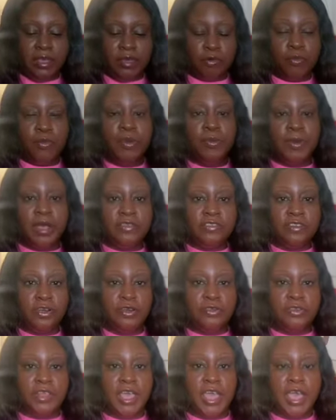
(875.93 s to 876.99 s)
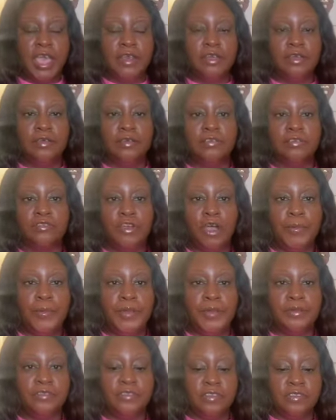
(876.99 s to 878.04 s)
remember I told you they had a
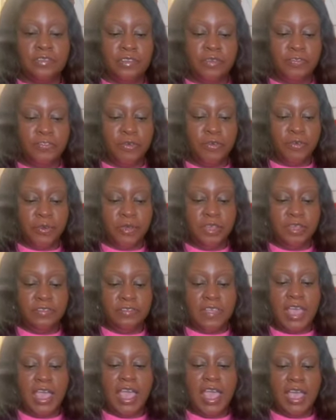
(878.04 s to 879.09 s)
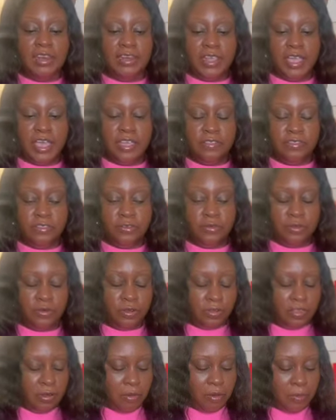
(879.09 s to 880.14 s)
strawberry scented Febreze. They had that too, the
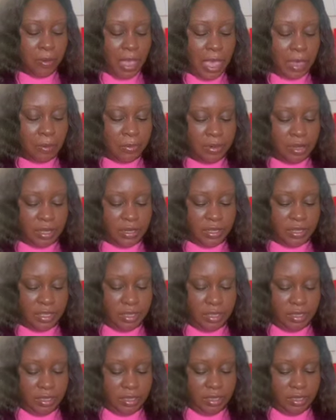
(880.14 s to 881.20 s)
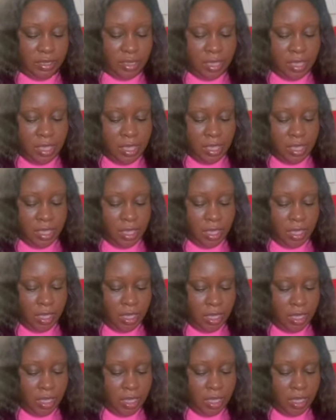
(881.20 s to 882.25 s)
double pack, but I didn't get it.
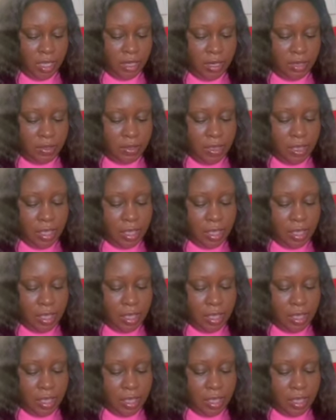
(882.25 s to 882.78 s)
And